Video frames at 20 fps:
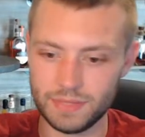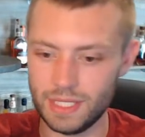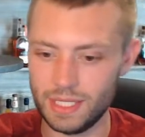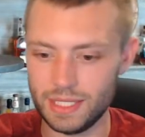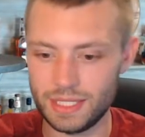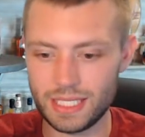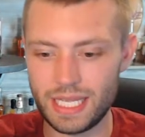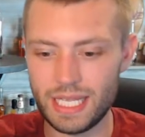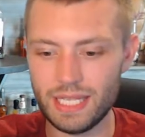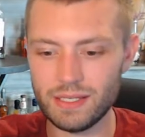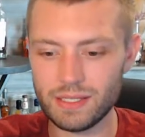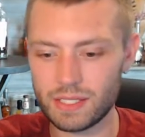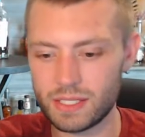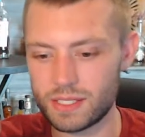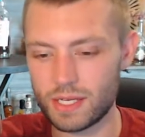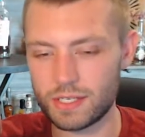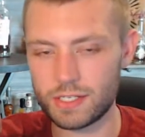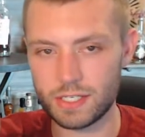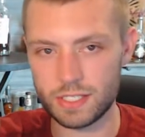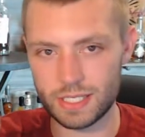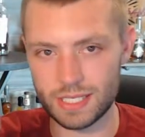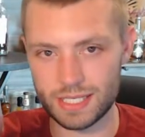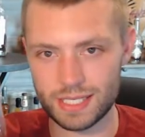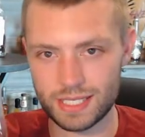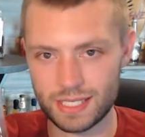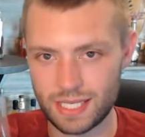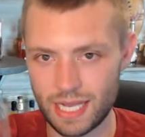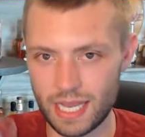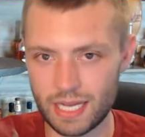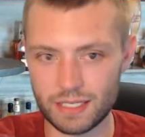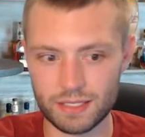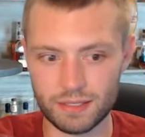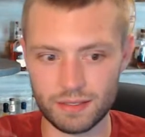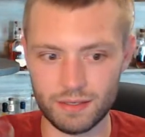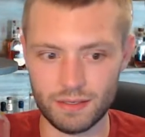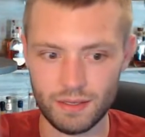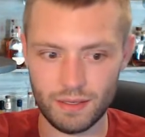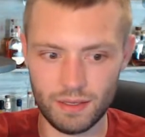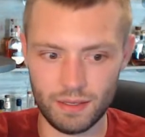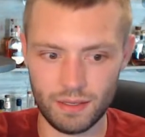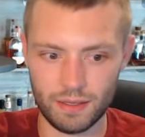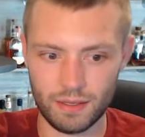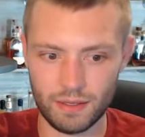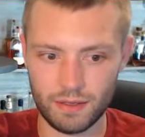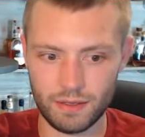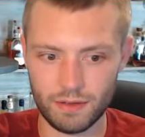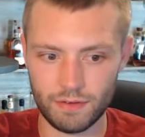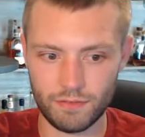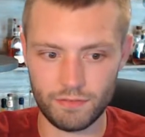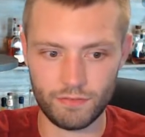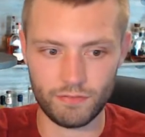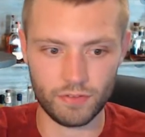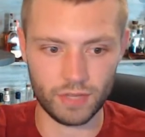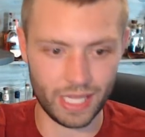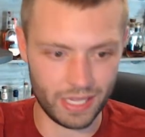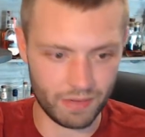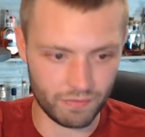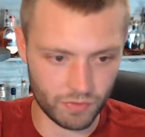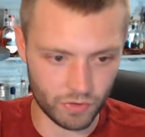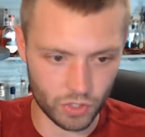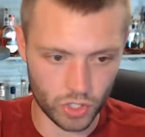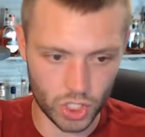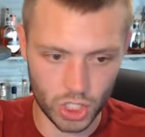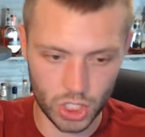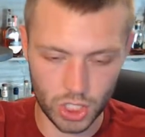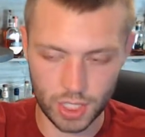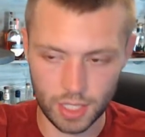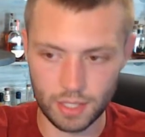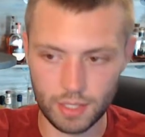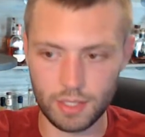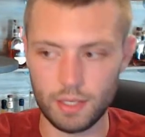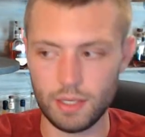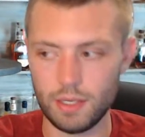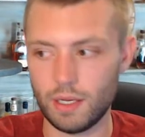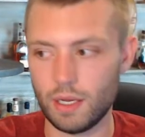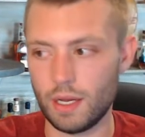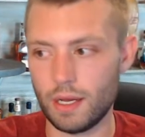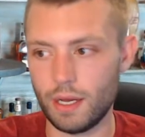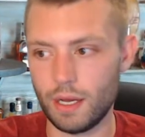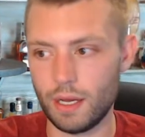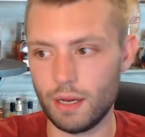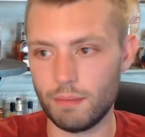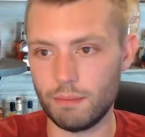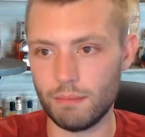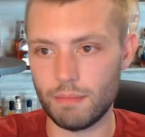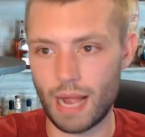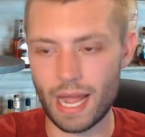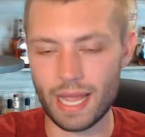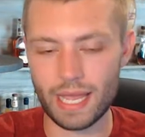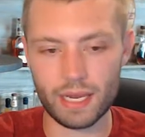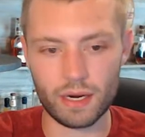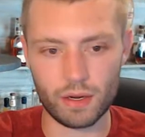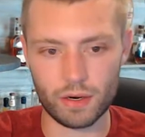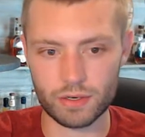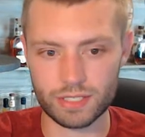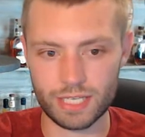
tequila is such a distinct flavor. I had a hard